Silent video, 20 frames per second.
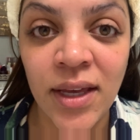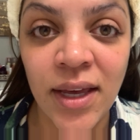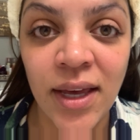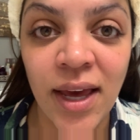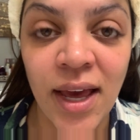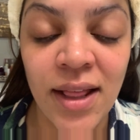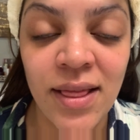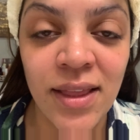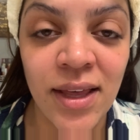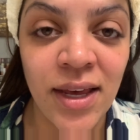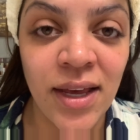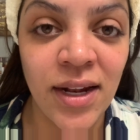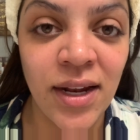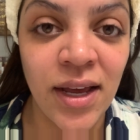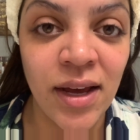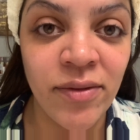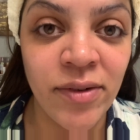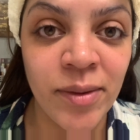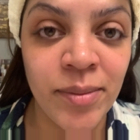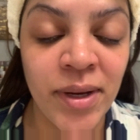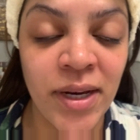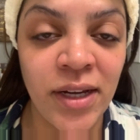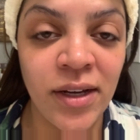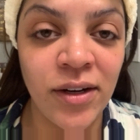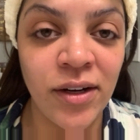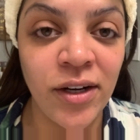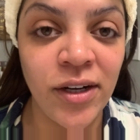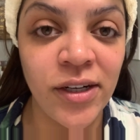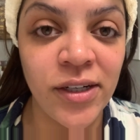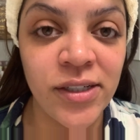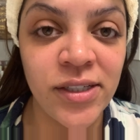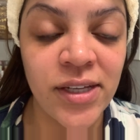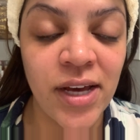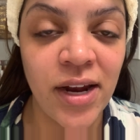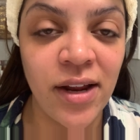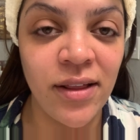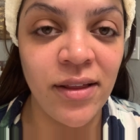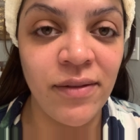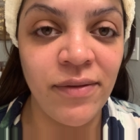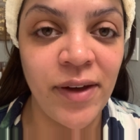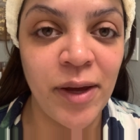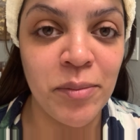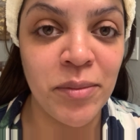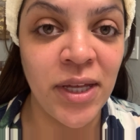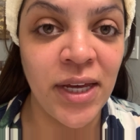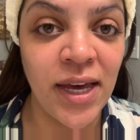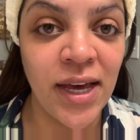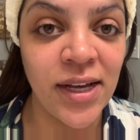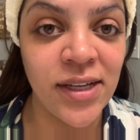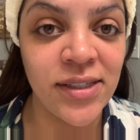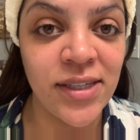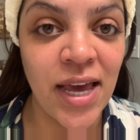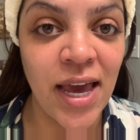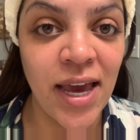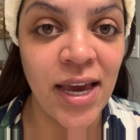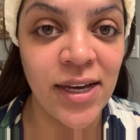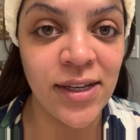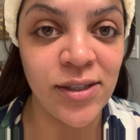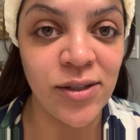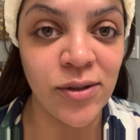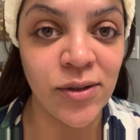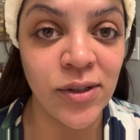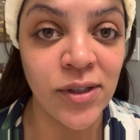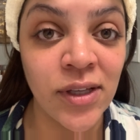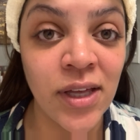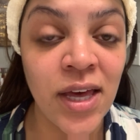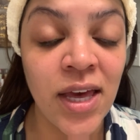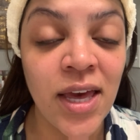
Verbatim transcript: and then everybody on her side of the family has hazel.